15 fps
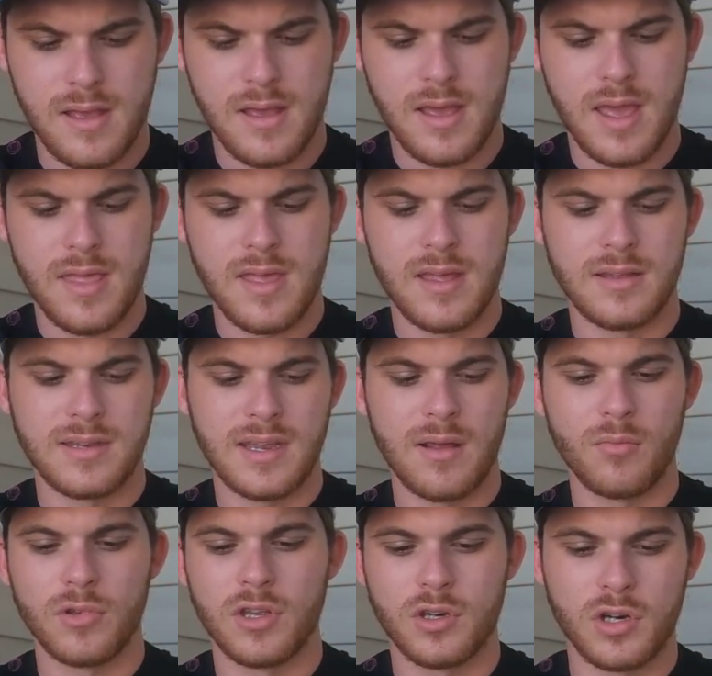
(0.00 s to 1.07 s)
And then
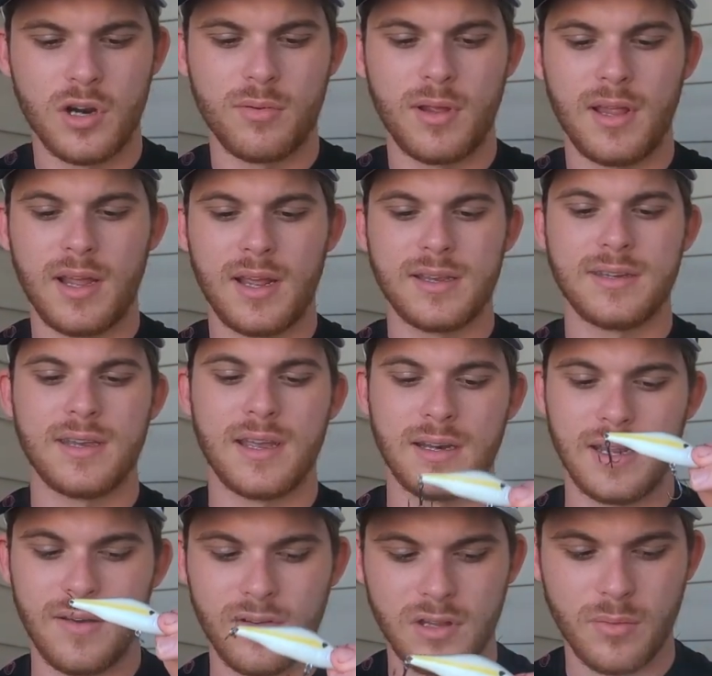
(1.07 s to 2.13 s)
same with the jerk bait, like I
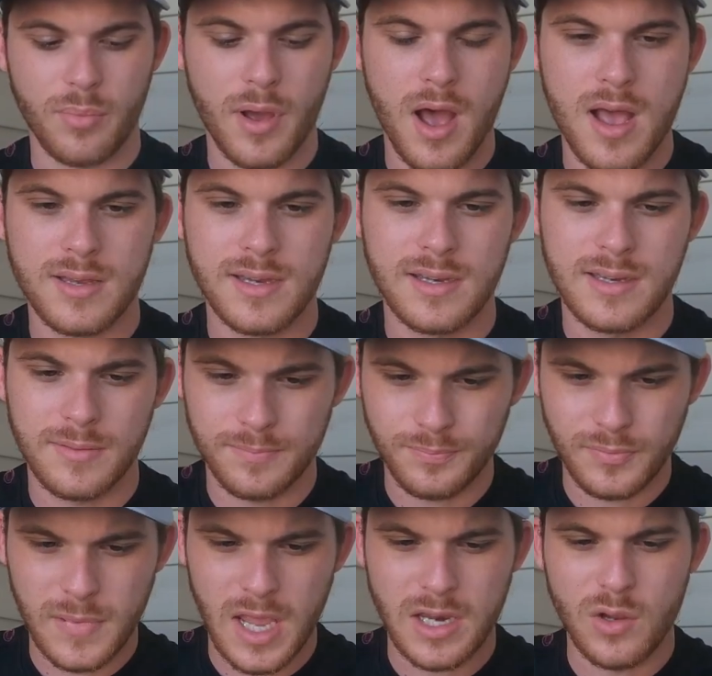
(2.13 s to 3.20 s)
said, give it the pauses.
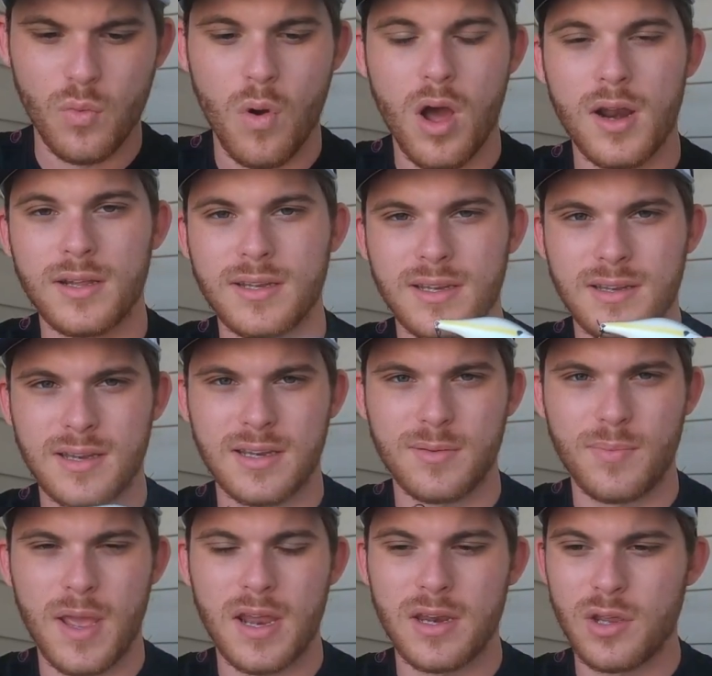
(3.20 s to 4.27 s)
And you want it to
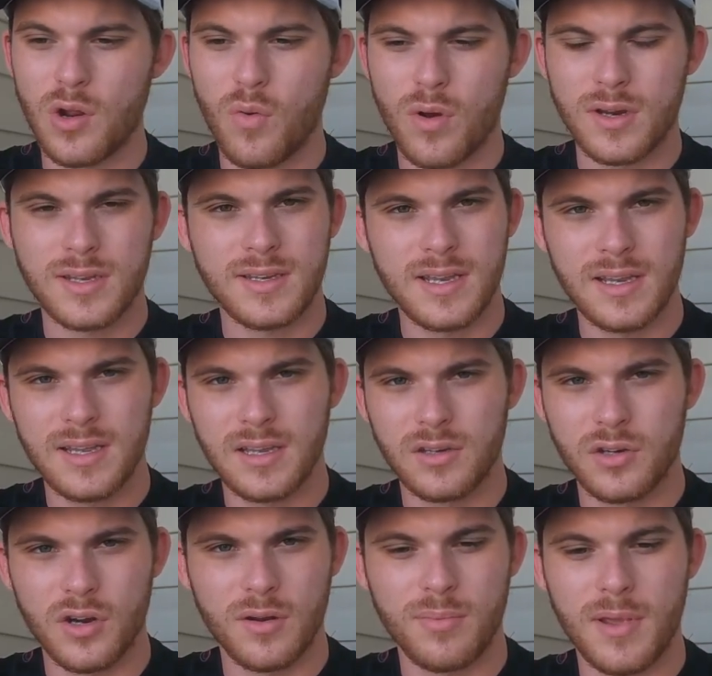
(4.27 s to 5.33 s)
suspend. You don't want a sinking
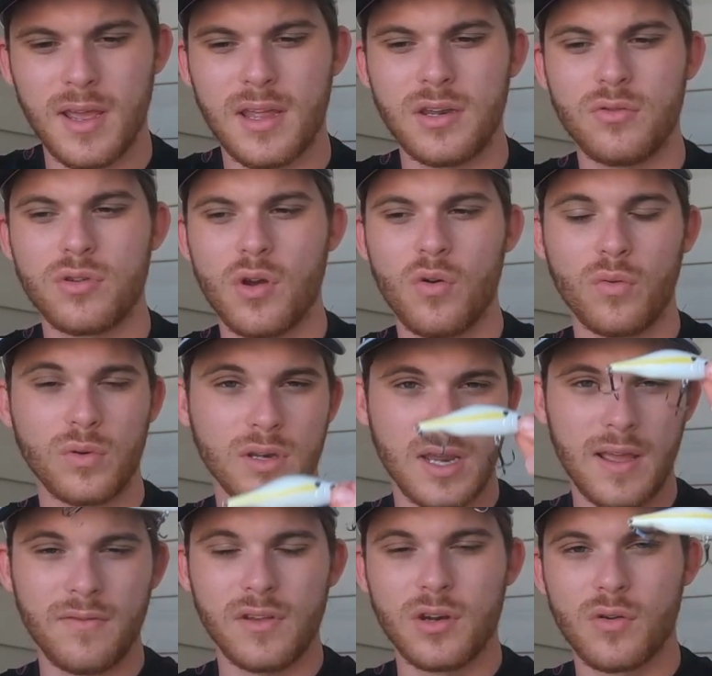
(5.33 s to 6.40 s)
jerkbait, and you
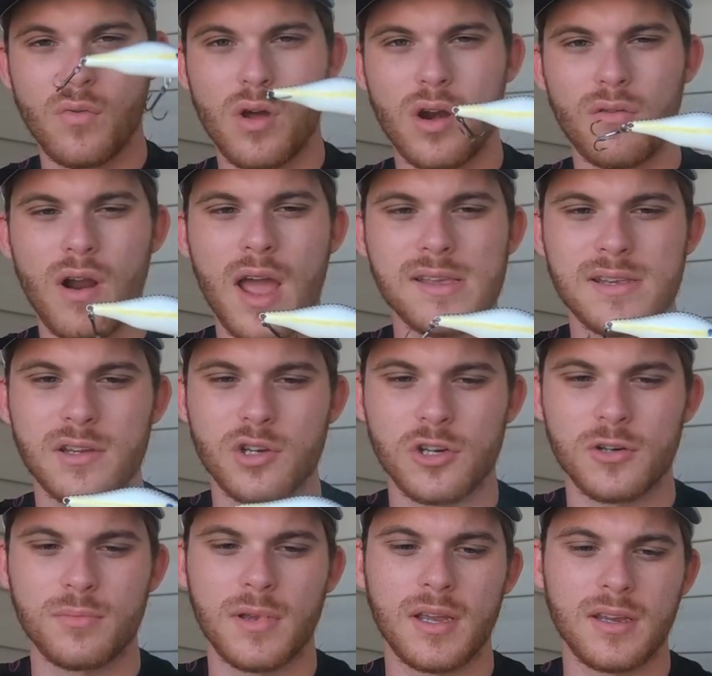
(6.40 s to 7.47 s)
definitely don't want a rising
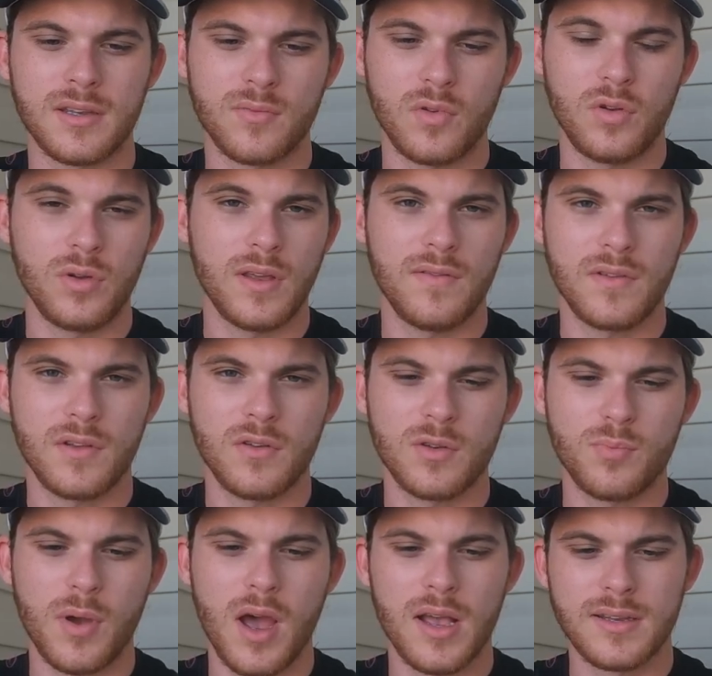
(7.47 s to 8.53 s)
jerkbait, because when you give it those
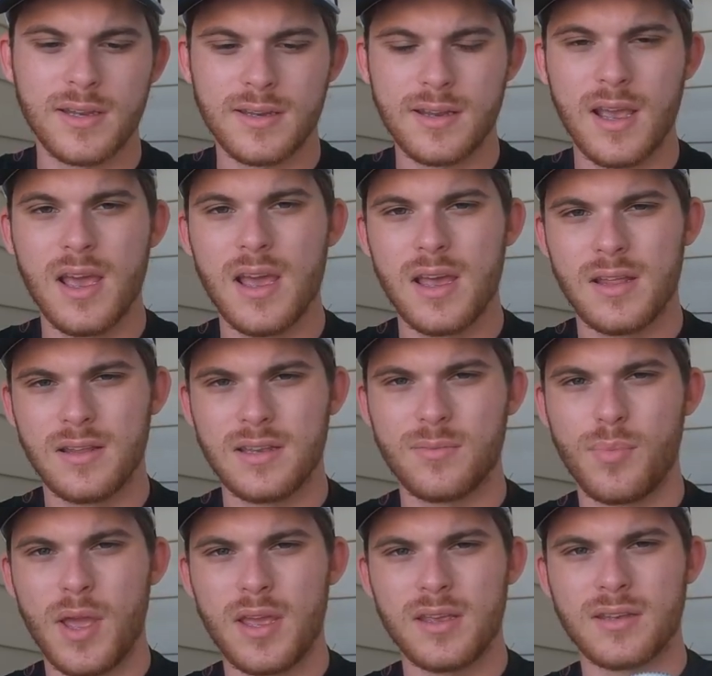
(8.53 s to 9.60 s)
pauses, this
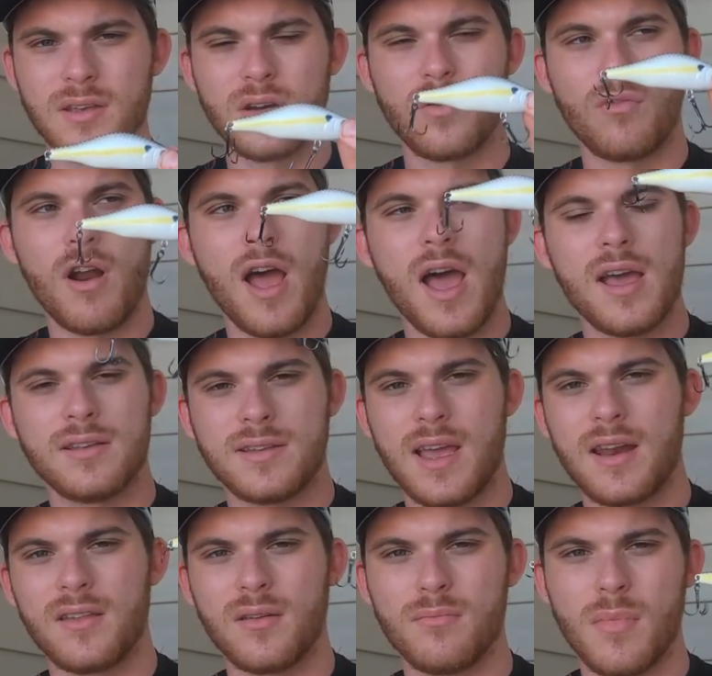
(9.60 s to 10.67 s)
bait is going to rise
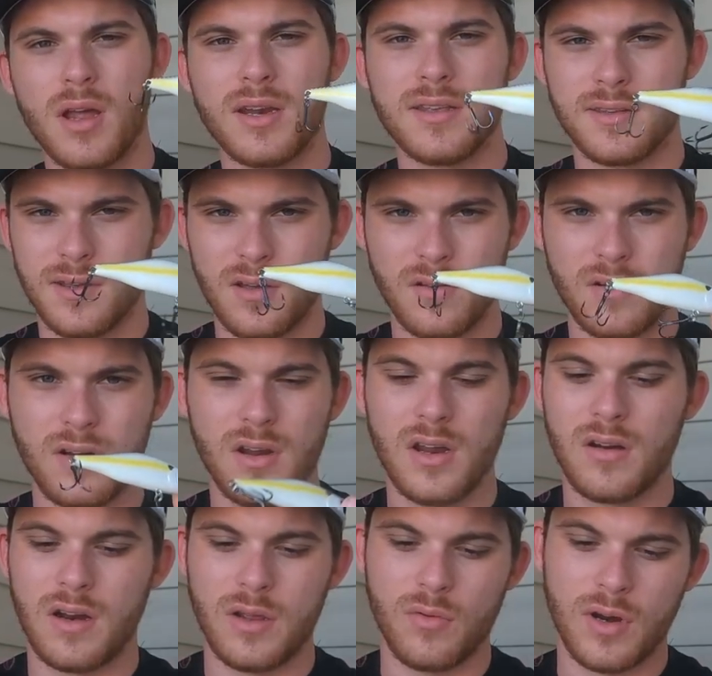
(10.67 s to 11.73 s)
out of the money zone.
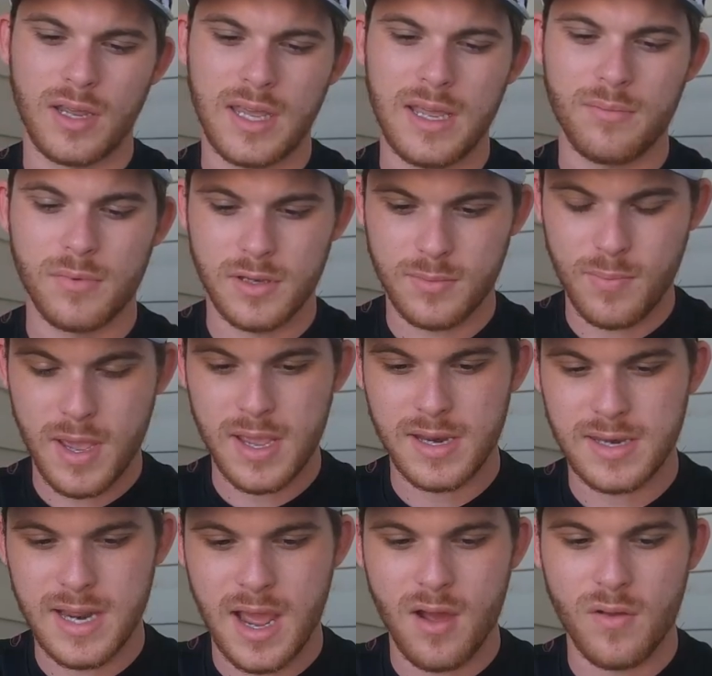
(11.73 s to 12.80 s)
Right? You want to keep this
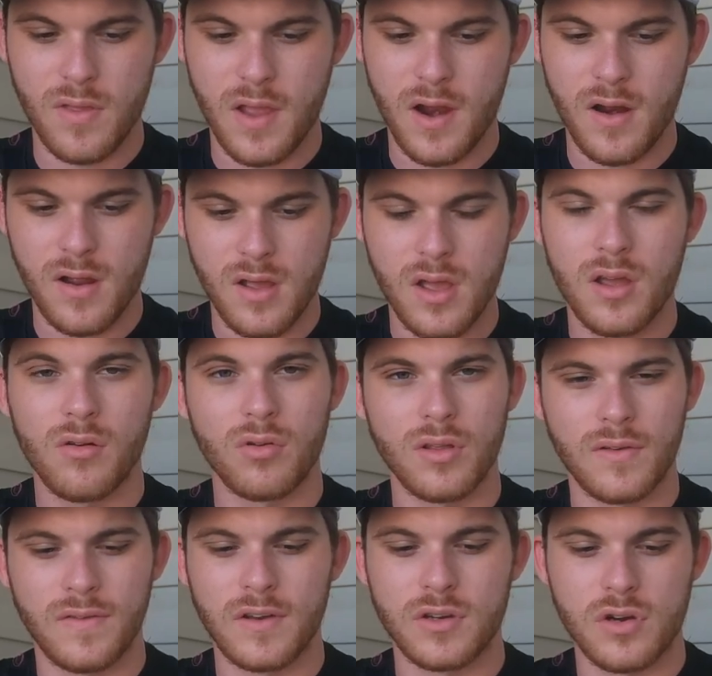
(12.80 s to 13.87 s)
bait down there where
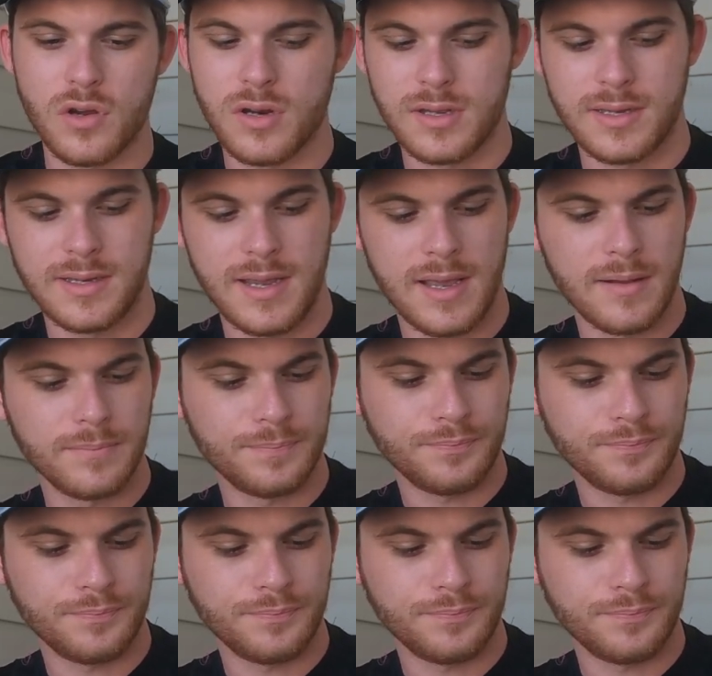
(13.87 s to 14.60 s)
the fish are going to see it.